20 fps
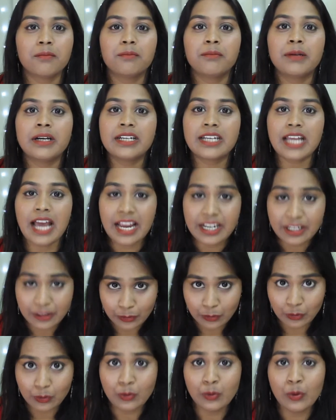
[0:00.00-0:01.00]
but I
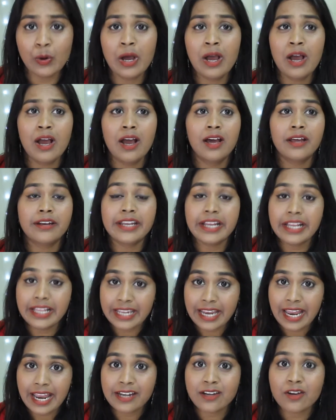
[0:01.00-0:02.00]
do
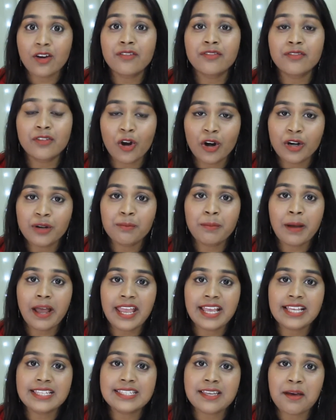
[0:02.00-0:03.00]
regret of not
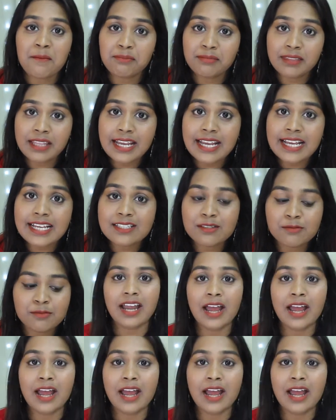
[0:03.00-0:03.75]
buying some things.